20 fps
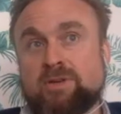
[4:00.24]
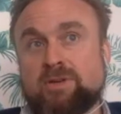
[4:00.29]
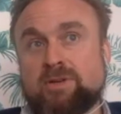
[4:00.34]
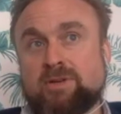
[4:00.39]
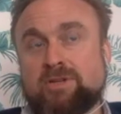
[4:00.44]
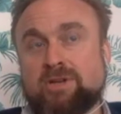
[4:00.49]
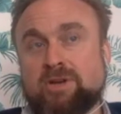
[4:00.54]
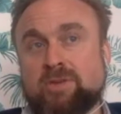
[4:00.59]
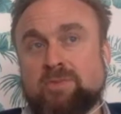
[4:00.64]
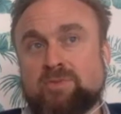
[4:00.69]
in
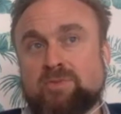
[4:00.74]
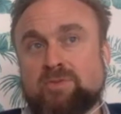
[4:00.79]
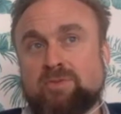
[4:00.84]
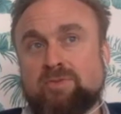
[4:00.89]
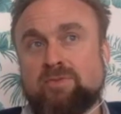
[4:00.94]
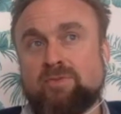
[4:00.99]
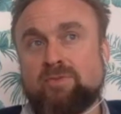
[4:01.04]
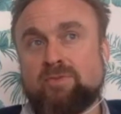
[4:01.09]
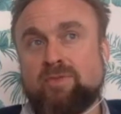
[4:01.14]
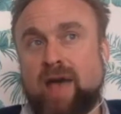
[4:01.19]
terms
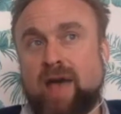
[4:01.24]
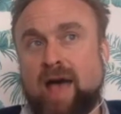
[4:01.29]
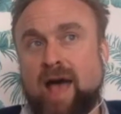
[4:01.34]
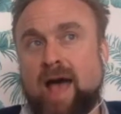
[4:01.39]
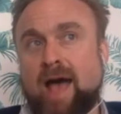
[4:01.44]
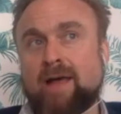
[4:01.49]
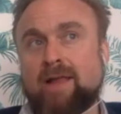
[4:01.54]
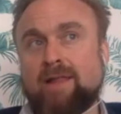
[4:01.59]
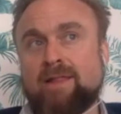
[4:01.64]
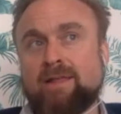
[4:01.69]
of
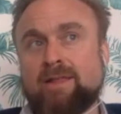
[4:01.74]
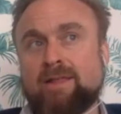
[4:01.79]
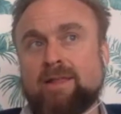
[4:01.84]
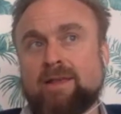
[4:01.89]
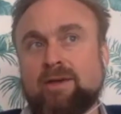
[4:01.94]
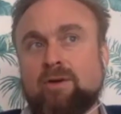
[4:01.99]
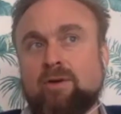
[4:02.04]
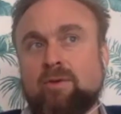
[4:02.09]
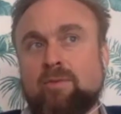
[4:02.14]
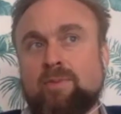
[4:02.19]
that, I think there
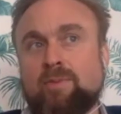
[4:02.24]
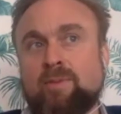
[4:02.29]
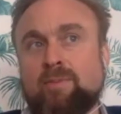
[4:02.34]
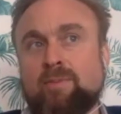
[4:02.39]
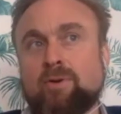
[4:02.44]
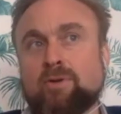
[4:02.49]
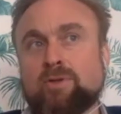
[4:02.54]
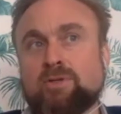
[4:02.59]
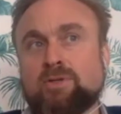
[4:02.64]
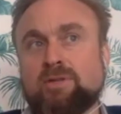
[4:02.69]
could be a
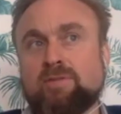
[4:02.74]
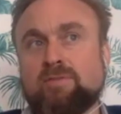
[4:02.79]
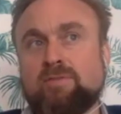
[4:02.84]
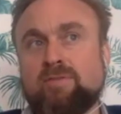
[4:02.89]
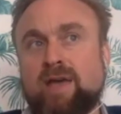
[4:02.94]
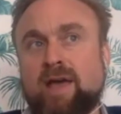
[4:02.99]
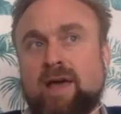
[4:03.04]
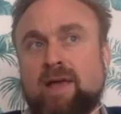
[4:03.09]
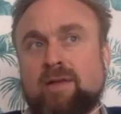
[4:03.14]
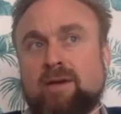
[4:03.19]
positive
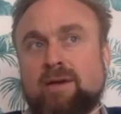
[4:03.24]
there.